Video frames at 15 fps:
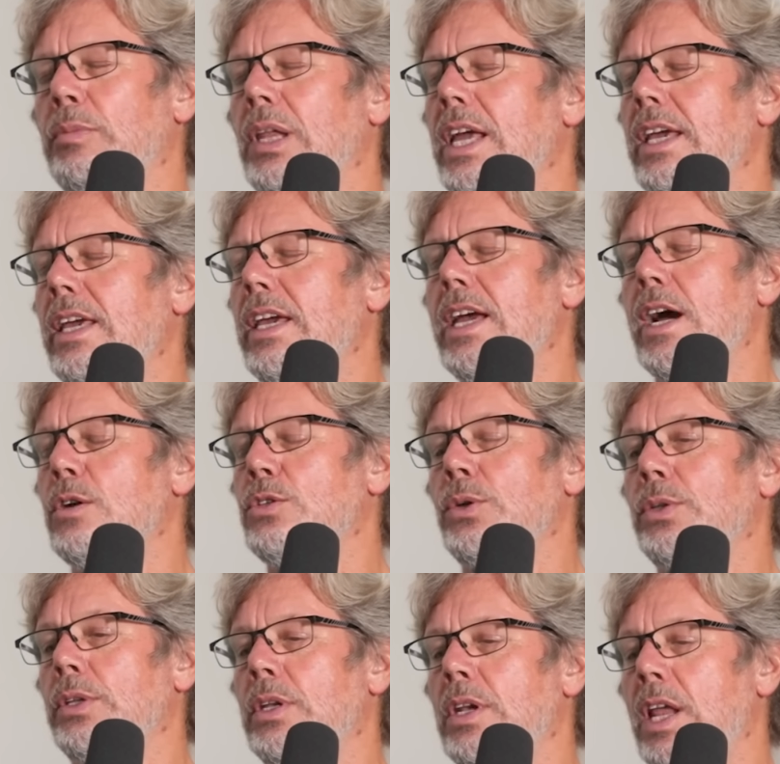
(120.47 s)
blanking out
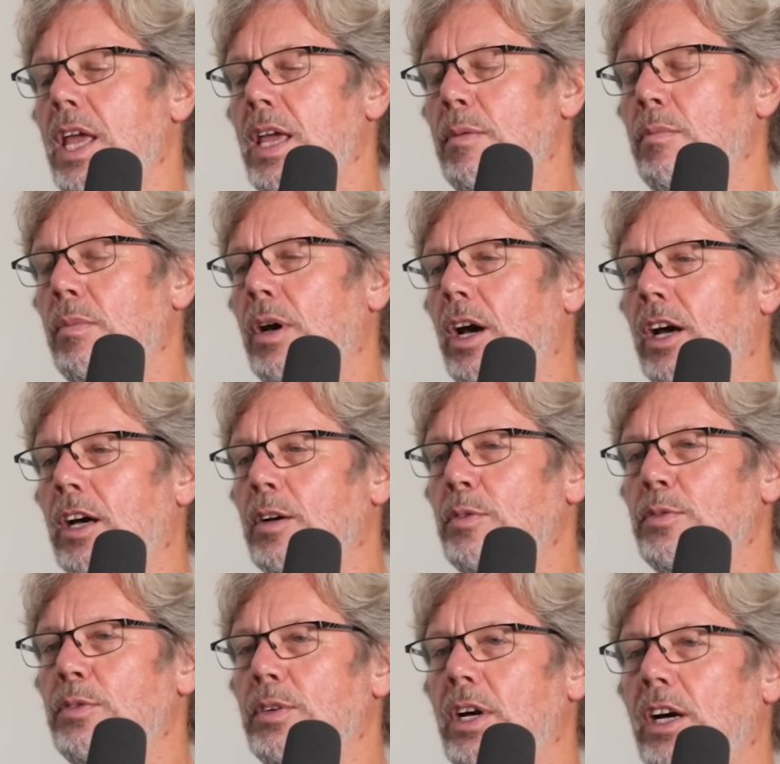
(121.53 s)
on the name
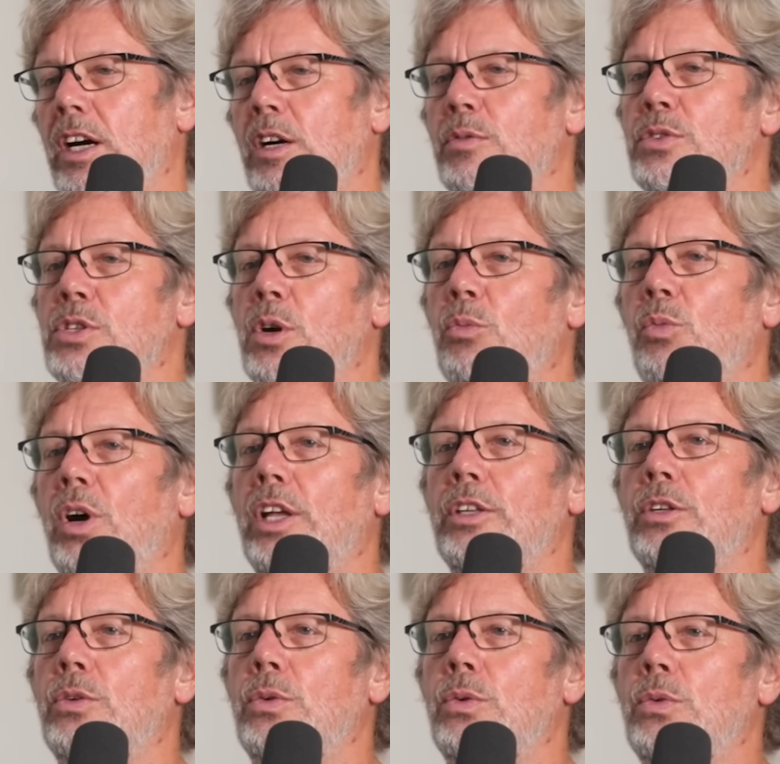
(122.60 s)
of, of someone
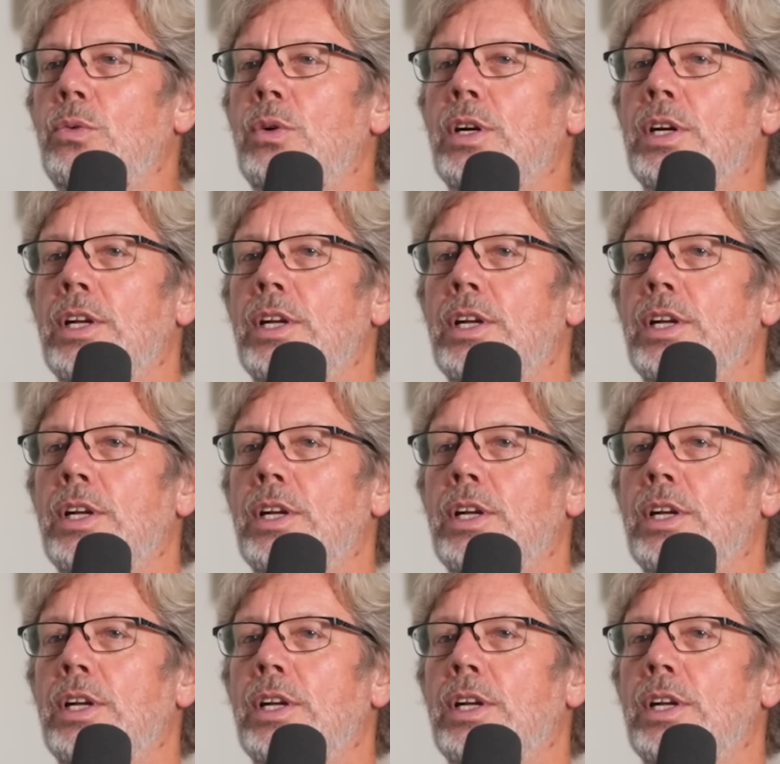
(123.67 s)
who,